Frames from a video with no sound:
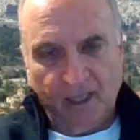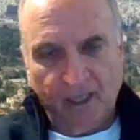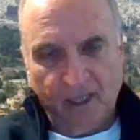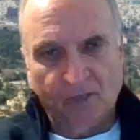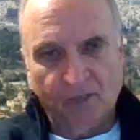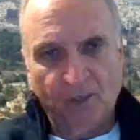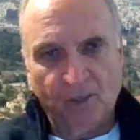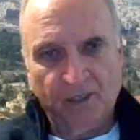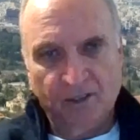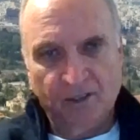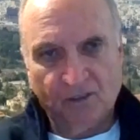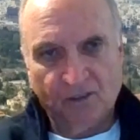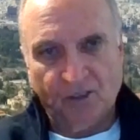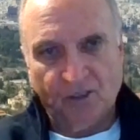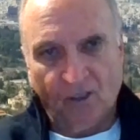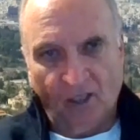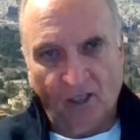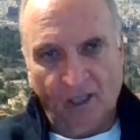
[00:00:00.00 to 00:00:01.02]
and then
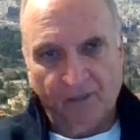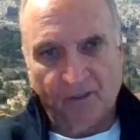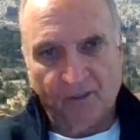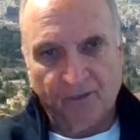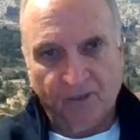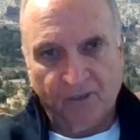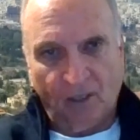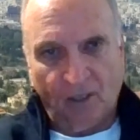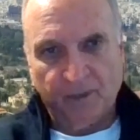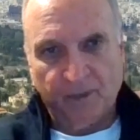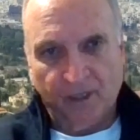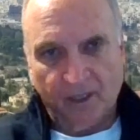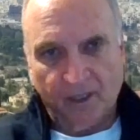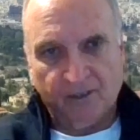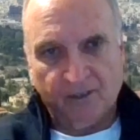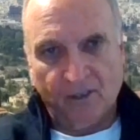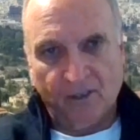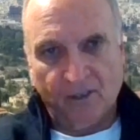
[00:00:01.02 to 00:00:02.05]
reduce the level of carbon
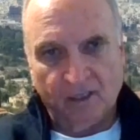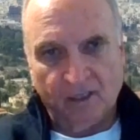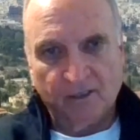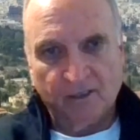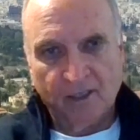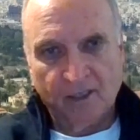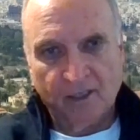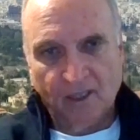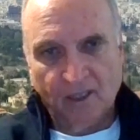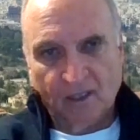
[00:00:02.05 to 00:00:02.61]
dioxide and